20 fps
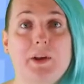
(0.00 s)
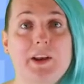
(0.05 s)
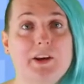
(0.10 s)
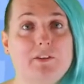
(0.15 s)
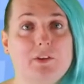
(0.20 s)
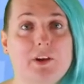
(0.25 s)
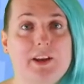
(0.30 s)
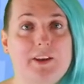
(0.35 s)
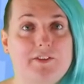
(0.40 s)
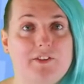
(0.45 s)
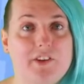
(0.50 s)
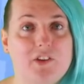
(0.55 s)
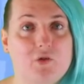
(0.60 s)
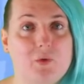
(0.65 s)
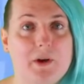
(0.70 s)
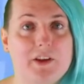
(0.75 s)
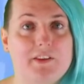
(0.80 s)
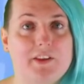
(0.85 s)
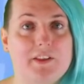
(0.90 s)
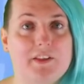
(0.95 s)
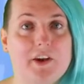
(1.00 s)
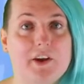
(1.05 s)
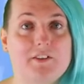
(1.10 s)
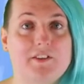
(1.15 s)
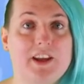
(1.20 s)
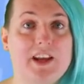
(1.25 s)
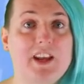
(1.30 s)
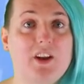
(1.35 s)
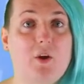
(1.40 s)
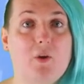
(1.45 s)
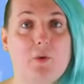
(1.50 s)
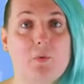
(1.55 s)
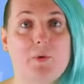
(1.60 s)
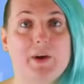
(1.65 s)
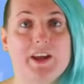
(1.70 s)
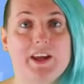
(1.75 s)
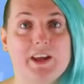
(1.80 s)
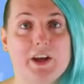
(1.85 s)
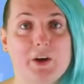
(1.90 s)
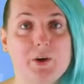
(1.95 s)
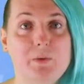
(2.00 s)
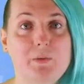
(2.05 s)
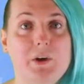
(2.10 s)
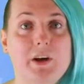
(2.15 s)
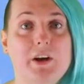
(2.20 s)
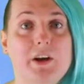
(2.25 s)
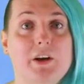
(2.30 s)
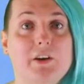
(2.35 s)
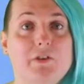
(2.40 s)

when it released in 2013 on the Wii U,